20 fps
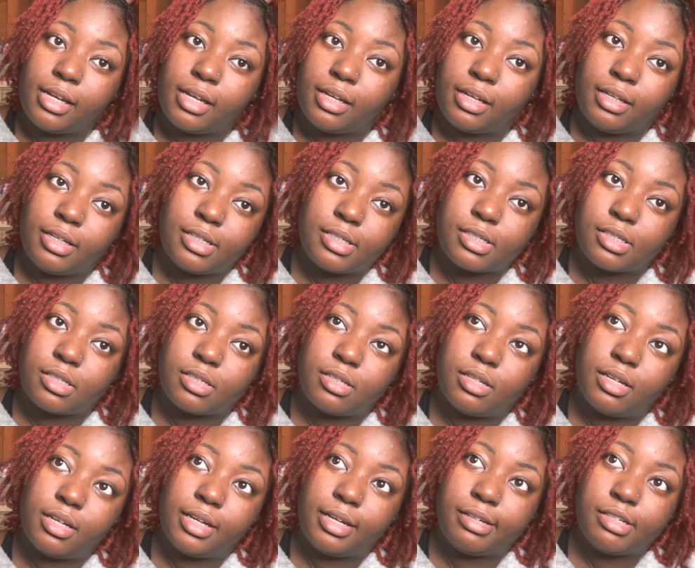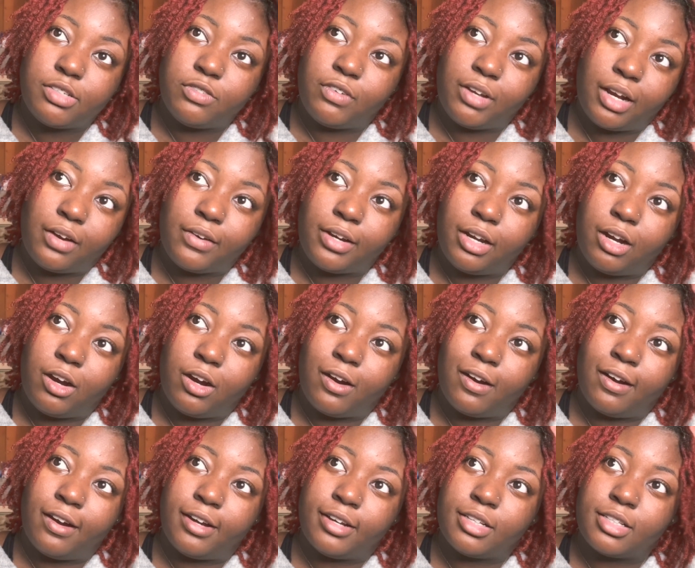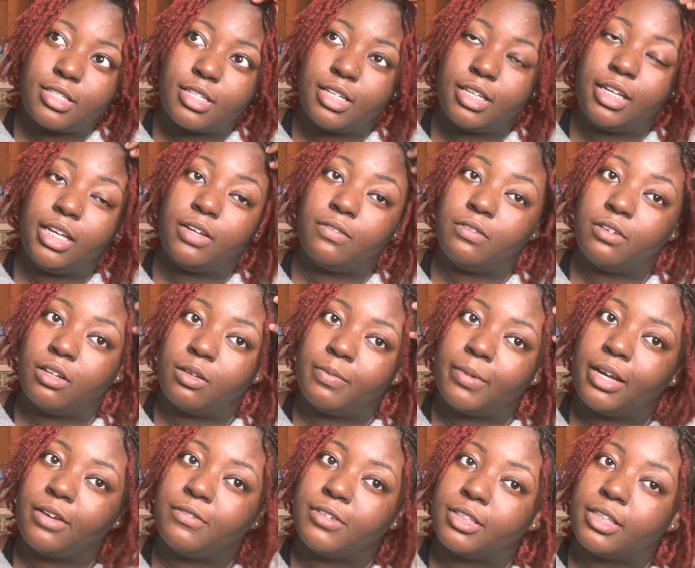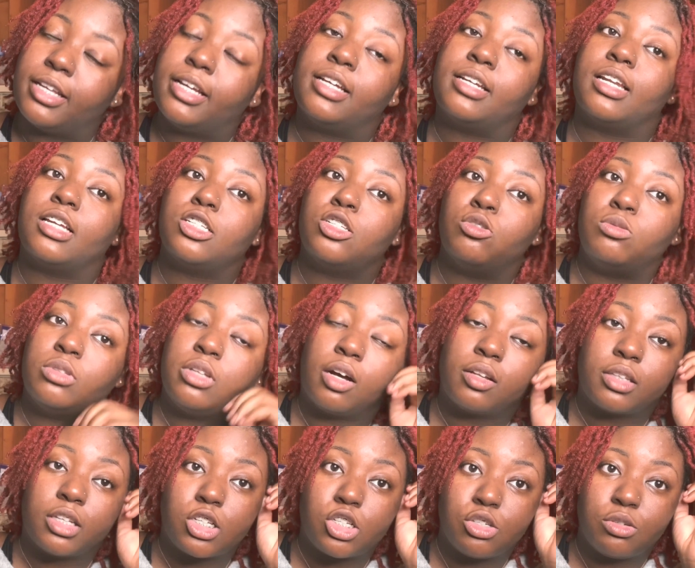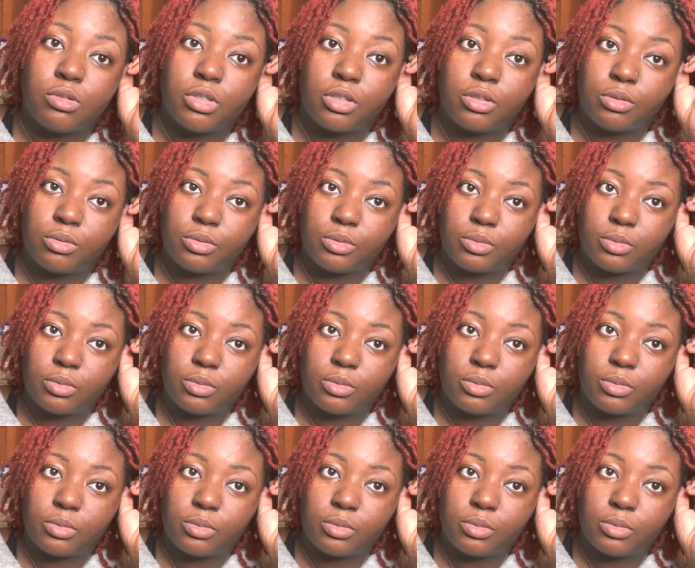It's very hard to give up everything that you thought that you knew.